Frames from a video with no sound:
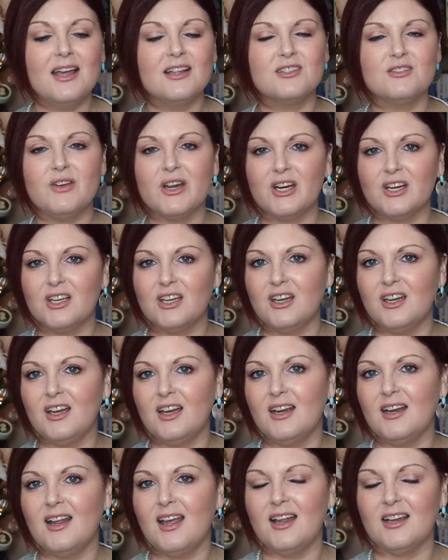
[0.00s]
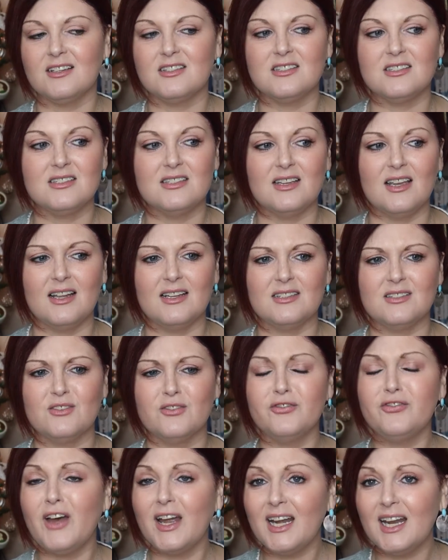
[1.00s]
It's very good. It's
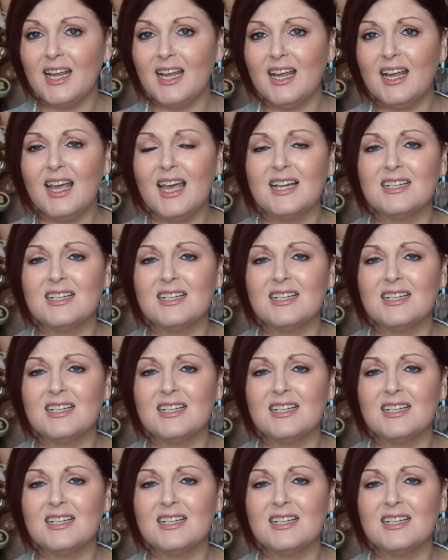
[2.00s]
funny.